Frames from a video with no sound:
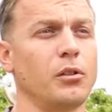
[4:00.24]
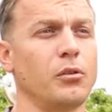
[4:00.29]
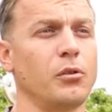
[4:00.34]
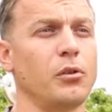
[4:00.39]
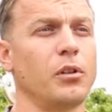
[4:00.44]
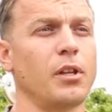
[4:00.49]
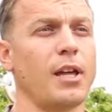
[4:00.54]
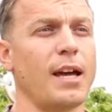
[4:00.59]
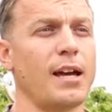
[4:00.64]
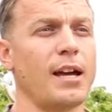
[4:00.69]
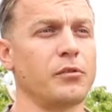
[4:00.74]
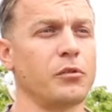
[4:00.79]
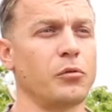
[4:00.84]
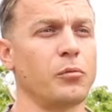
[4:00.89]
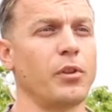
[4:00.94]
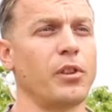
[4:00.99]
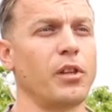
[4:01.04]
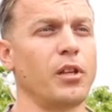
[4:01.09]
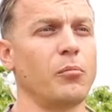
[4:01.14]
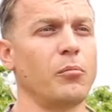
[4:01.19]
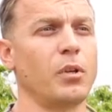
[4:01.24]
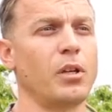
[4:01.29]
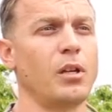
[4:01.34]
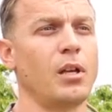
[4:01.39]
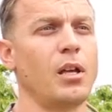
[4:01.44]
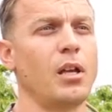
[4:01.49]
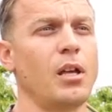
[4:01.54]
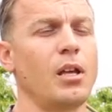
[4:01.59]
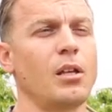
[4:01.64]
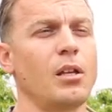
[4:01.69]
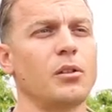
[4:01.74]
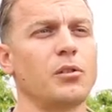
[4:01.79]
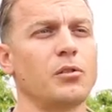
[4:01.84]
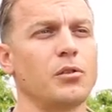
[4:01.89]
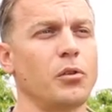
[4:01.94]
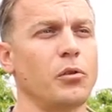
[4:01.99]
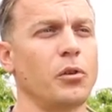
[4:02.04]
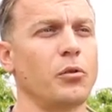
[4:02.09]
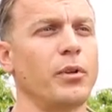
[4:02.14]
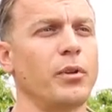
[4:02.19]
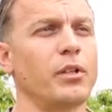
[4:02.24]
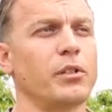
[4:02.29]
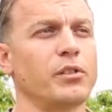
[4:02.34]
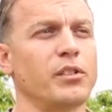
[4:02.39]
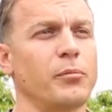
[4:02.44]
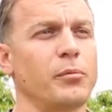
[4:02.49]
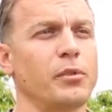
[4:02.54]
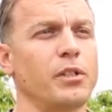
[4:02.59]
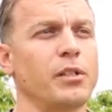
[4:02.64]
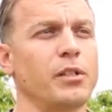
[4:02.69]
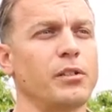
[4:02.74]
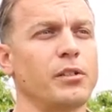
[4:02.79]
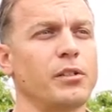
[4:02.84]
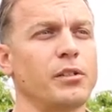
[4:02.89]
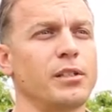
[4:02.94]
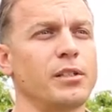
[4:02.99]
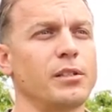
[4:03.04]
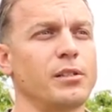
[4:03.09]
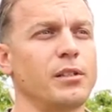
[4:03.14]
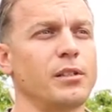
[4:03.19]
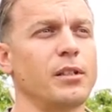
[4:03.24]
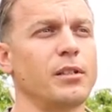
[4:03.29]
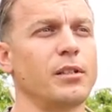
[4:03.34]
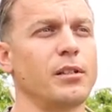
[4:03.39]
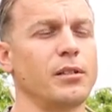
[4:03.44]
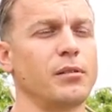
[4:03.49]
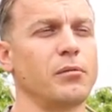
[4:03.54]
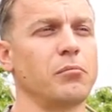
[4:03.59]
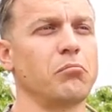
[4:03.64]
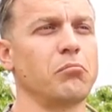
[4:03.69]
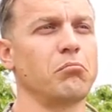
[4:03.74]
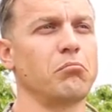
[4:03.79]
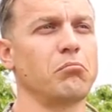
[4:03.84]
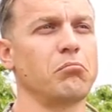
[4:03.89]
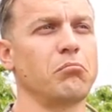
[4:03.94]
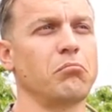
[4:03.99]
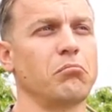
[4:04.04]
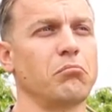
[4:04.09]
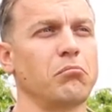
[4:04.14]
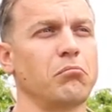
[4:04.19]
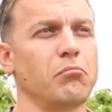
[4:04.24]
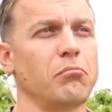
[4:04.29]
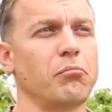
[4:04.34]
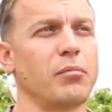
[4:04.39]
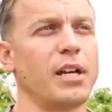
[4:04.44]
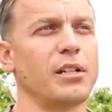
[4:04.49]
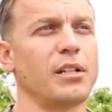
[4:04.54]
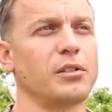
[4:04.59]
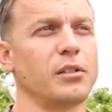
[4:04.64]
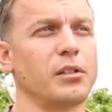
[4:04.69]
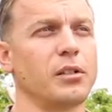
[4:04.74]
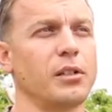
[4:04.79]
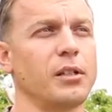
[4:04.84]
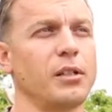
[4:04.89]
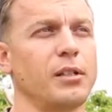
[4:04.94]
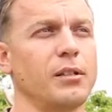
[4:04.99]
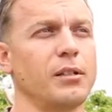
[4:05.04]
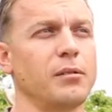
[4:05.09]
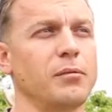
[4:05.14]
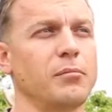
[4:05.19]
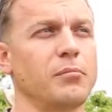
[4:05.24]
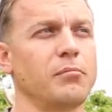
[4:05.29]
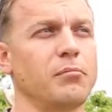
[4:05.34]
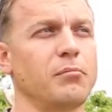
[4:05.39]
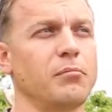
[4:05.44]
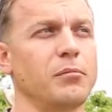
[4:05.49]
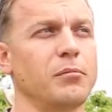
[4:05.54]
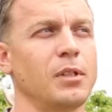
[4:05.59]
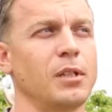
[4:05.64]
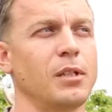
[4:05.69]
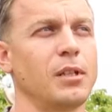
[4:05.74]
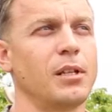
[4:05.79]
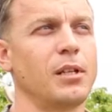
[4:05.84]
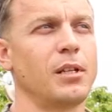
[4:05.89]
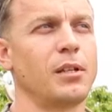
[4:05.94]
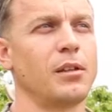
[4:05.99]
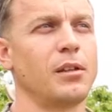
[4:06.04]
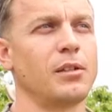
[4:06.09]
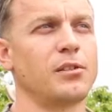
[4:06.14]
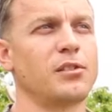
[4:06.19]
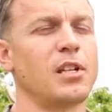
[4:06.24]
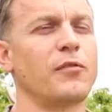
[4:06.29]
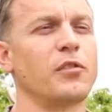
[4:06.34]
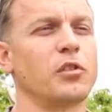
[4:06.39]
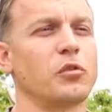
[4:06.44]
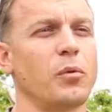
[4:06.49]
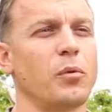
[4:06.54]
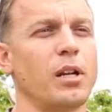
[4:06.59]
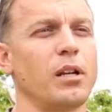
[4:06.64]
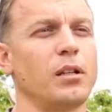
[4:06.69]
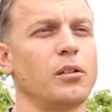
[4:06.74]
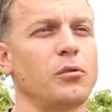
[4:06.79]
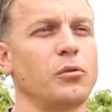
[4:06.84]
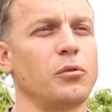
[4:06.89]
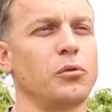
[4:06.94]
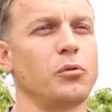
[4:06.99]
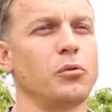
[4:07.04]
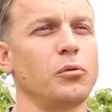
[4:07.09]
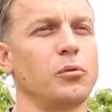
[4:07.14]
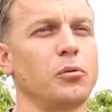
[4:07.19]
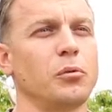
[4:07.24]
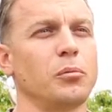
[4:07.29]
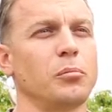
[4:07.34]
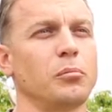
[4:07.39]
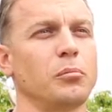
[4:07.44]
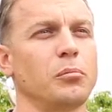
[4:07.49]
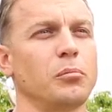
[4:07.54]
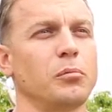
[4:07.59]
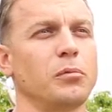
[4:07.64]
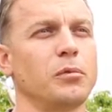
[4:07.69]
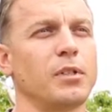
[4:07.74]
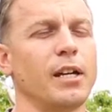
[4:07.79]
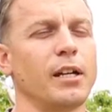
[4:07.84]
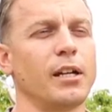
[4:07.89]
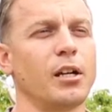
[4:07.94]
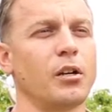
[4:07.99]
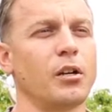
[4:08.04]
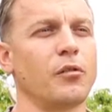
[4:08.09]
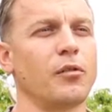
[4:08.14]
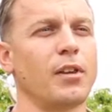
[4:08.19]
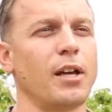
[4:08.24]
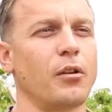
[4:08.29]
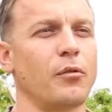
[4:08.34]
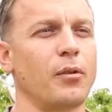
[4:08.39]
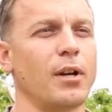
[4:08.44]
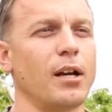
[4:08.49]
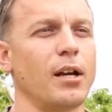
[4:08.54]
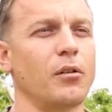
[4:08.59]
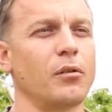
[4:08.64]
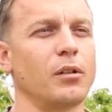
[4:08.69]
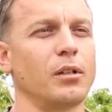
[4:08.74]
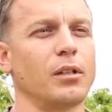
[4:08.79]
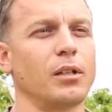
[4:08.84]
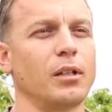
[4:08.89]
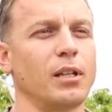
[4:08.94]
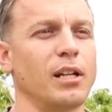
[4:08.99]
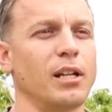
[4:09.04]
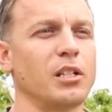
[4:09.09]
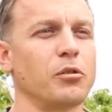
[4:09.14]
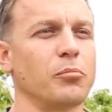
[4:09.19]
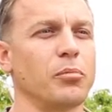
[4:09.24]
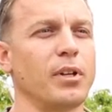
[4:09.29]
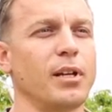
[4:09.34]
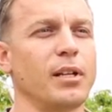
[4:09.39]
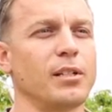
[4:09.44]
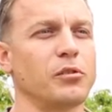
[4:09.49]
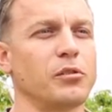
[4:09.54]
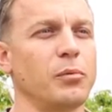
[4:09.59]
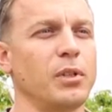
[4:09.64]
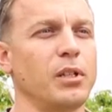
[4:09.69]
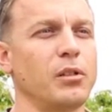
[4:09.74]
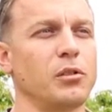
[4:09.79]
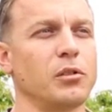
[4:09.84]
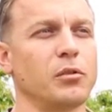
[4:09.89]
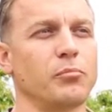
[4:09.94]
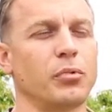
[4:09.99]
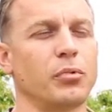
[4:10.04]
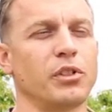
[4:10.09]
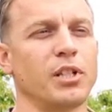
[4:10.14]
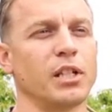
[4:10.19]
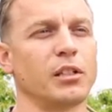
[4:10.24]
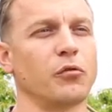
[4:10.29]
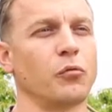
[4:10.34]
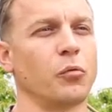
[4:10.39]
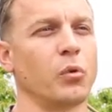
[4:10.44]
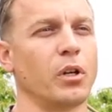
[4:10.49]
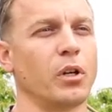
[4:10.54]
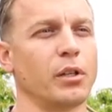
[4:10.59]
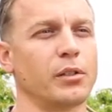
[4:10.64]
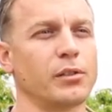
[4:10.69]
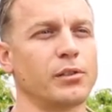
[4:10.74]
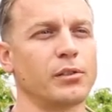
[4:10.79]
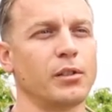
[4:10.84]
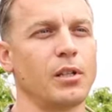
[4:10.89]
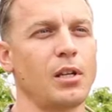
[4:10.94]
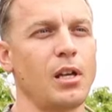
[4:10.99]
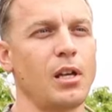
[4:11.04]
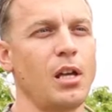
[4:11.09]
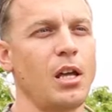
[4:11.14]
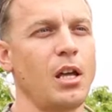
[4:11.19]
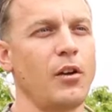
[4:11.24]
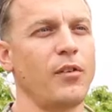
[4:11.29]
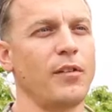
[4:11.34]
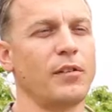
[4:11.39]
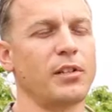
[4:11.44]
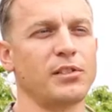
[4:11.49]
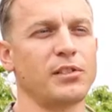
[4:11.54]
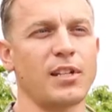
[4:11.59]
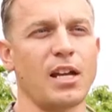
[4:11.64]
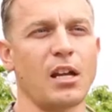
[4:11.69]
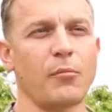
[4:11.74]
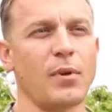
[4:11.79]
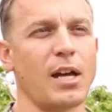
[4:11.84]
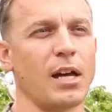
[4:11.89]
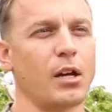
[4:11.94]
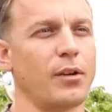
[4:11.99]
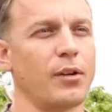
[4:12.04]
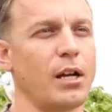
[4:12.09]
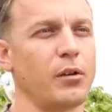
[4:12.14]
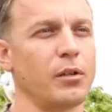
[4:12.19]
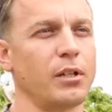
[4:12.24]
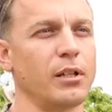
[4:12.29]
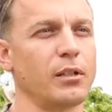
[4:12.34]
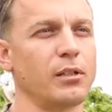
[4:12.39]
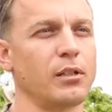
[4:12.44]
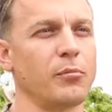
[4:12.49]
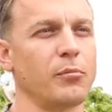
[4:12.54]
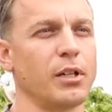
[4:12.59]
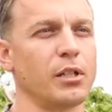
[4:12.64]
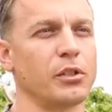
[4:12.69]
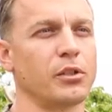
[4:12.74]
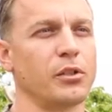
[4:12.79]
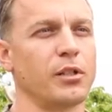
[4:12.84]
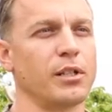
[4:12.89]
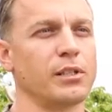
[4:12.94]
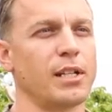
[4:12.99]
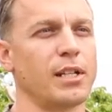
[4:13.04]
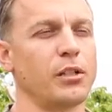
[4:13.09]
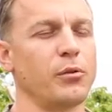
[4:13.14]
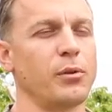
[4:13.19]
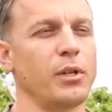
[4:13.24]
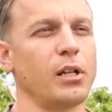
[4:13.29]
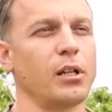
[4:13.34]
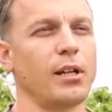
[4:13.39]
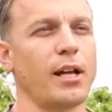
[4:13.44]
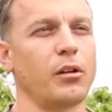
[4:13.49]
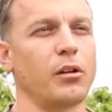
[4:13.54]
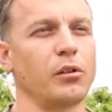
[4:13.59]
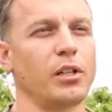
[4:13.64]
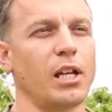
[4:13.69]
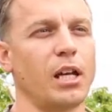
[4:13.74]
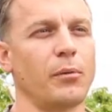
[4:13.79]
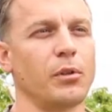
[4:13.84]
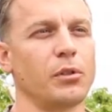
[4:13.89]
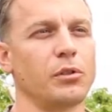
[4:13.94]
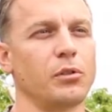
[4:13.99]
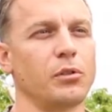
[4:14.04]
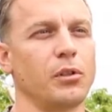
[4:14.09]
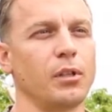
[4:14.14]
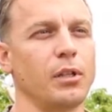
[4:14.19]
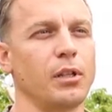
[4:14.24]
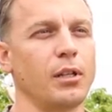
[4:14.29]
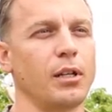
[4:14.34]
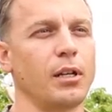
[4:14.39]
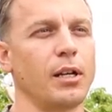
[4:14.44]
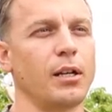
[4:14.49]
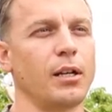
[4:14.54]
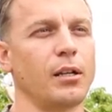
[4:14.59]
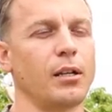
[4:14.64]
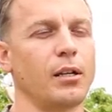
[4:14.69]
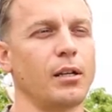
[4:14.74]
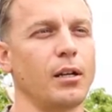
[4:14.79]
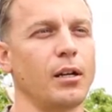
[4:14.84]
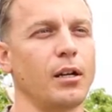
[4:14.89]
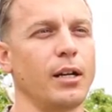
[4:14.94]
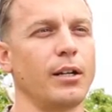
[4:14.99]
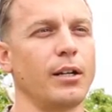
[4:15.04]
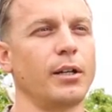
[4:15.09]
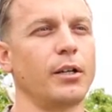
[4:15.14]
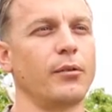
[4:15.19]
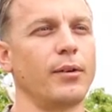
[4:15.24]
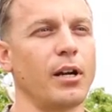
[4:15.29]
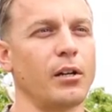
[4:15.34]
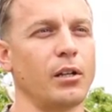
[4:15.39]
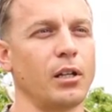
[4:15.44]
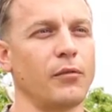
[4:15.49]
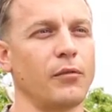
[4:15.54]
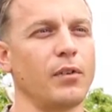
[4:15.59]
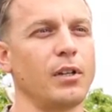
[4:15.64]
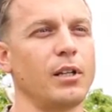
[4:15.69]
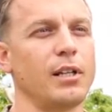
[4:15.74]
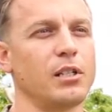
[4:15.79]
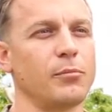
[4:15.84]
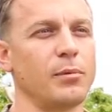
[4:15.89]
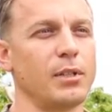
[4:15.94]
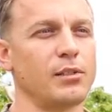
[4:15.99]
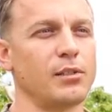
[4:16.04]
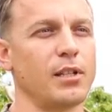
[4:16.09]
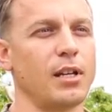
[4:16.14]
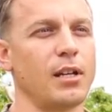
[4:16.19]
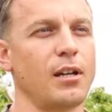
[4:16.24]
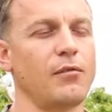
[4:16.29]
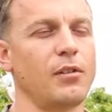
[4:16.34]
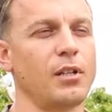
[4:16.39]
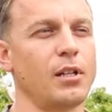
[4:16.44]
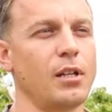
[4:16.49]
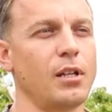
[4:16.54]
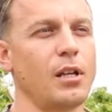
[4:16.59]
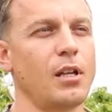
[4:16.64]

due to the hazard with them. So the render safe procedures is basically the safest way to, to take care of that round in its place. We use protective works if you have to sandbag around it to make sure it doesn't do any collateral damage to the uh, area around it if it needs to be saved.